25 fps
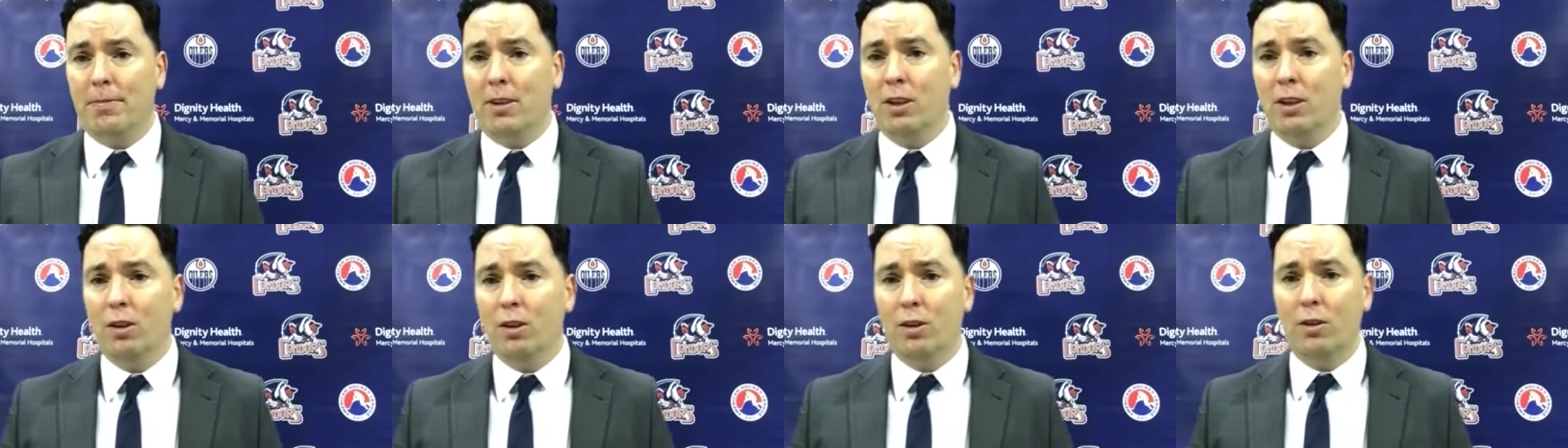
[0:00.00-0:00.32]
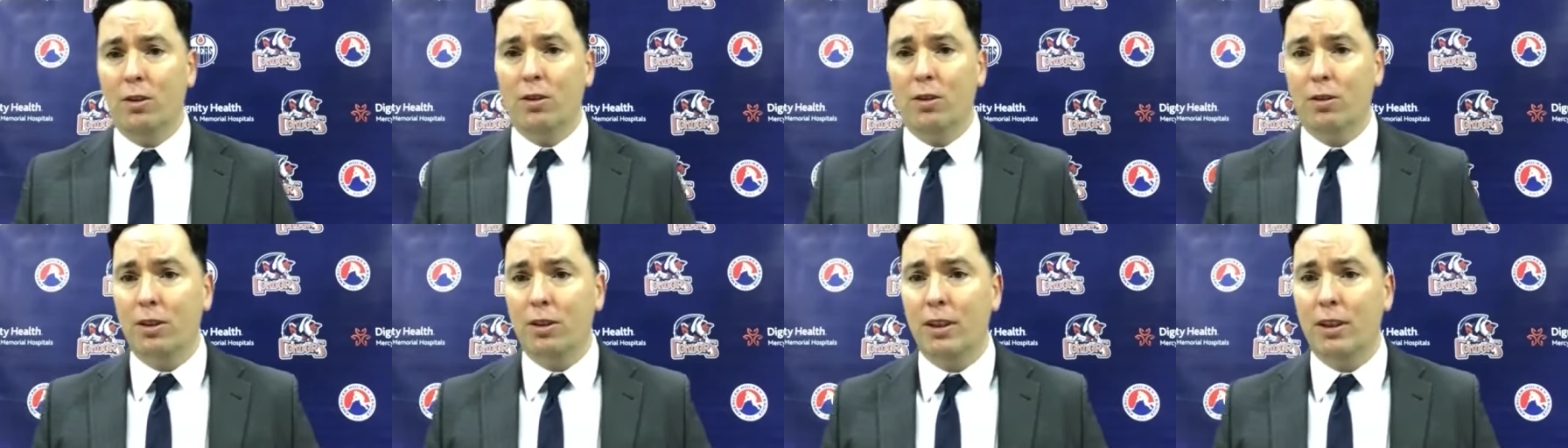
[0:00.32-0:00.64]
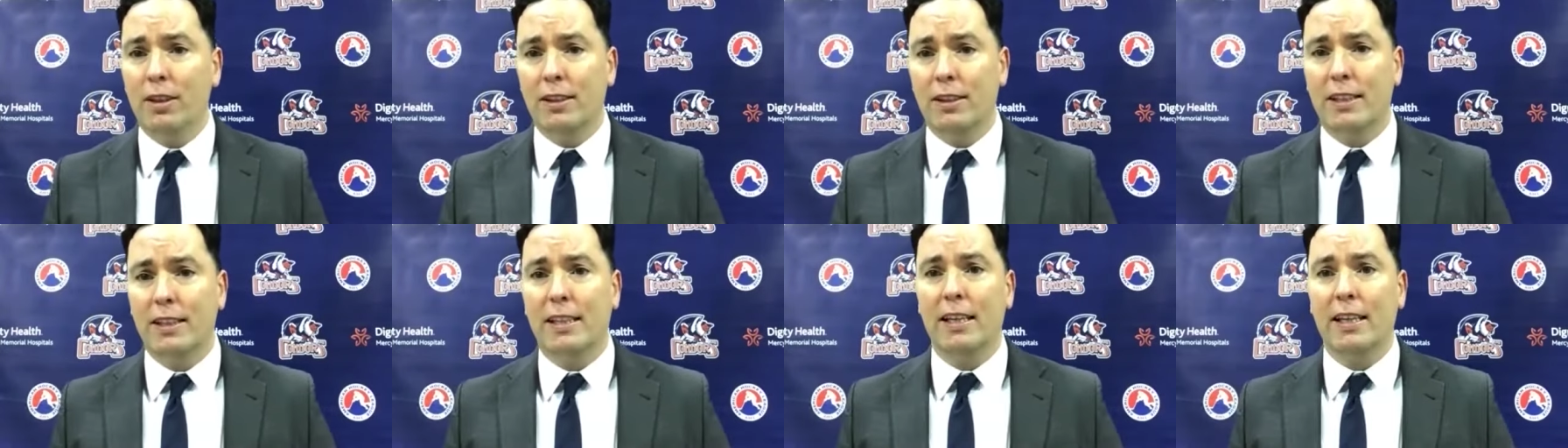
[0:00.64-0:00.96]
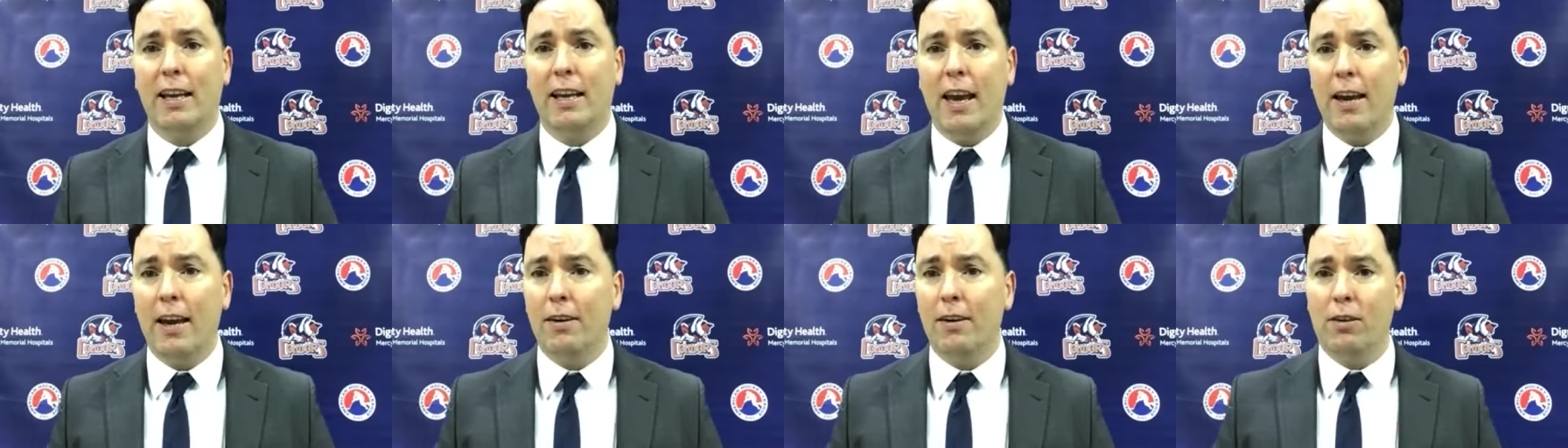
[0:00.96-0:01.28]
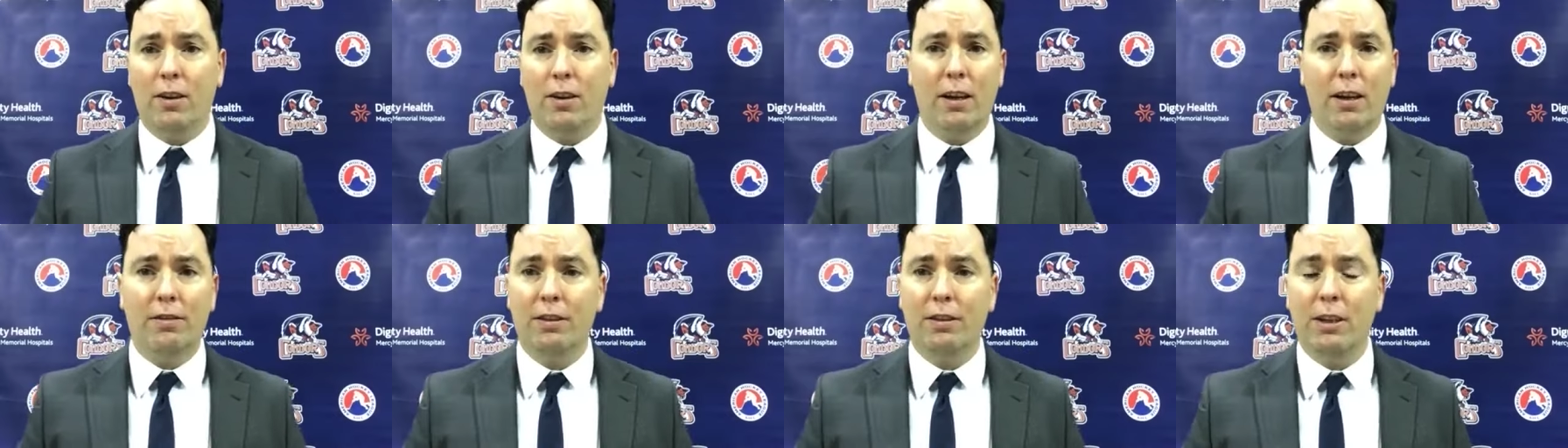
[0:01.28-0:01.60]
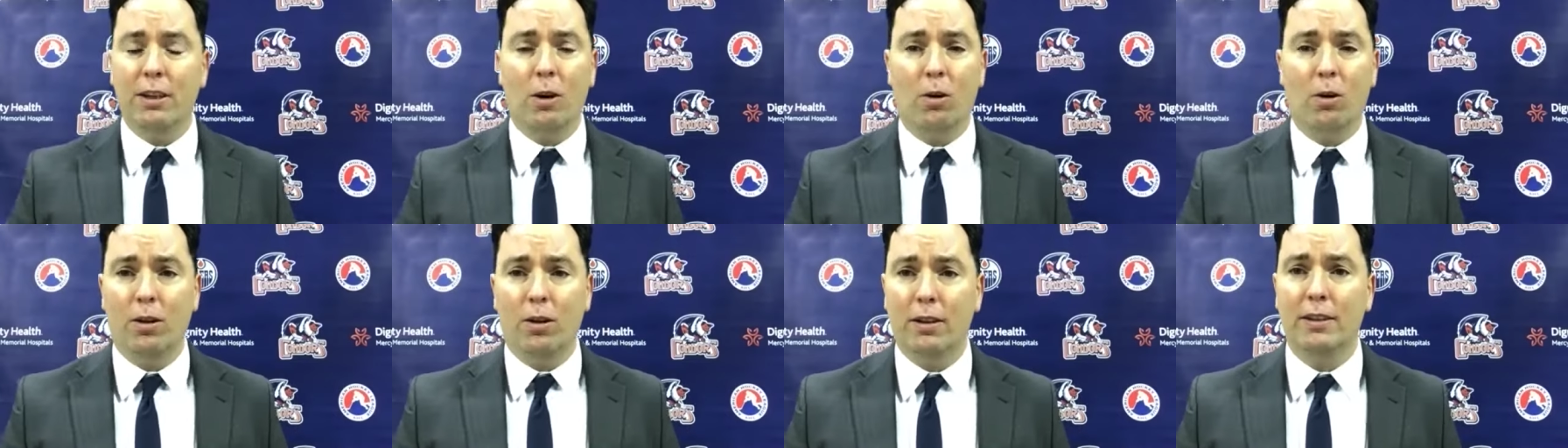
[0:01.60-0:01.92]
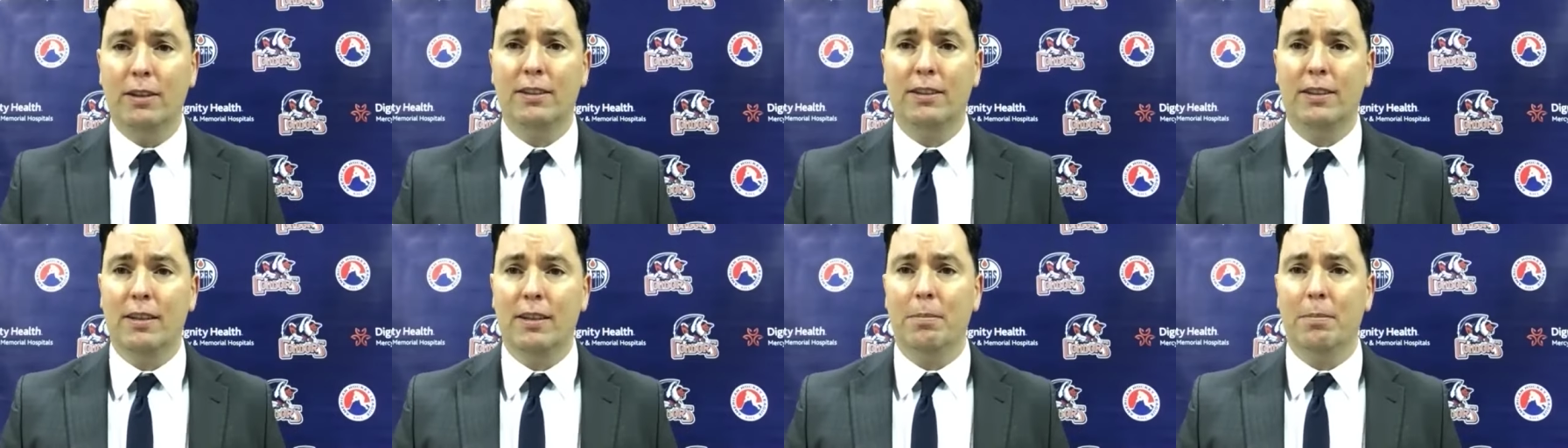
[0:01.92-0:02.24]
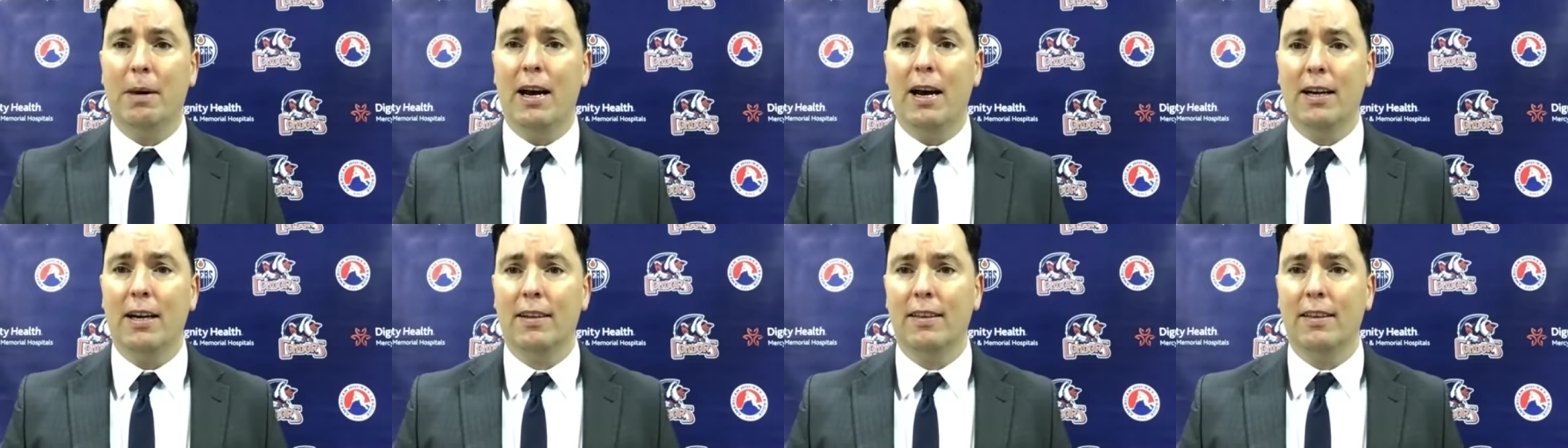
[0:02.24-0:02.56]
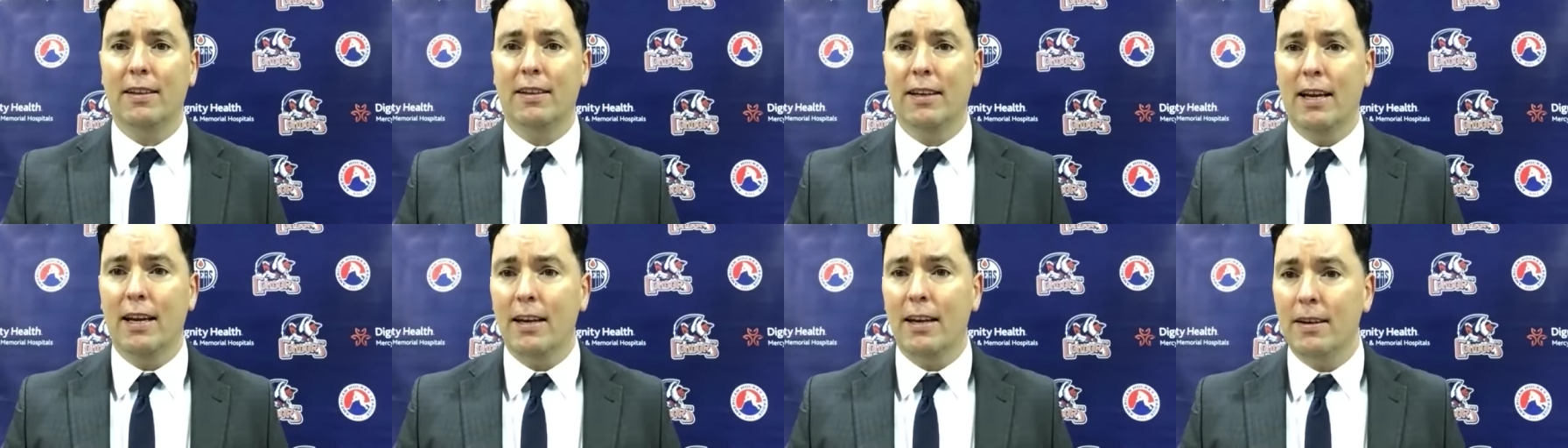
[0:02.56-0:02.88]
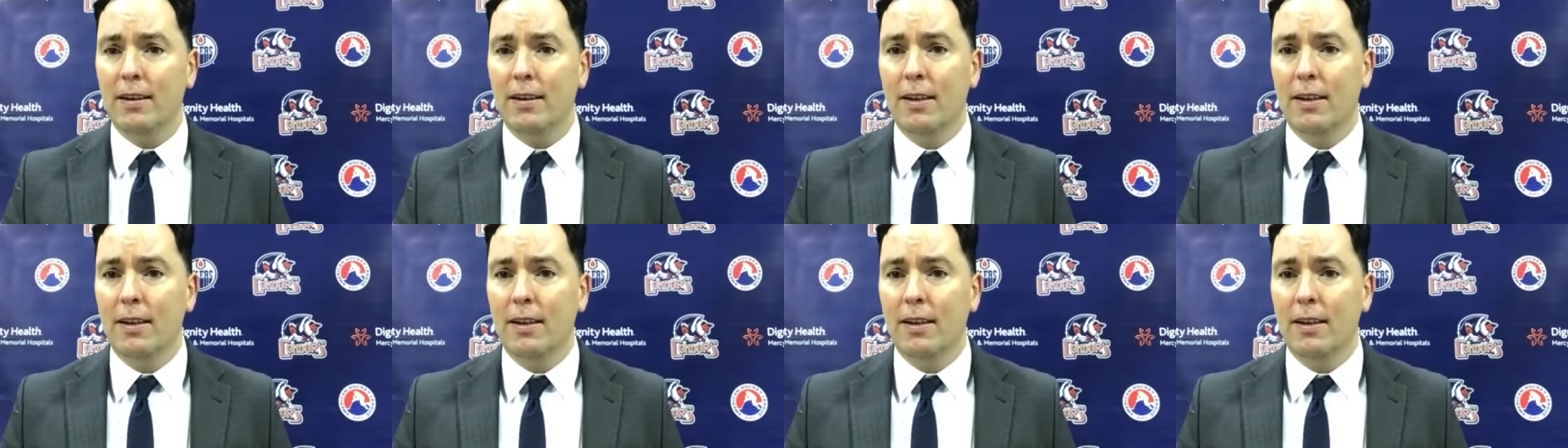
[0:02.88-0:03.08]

you know going to stick handle every goal into the back of the net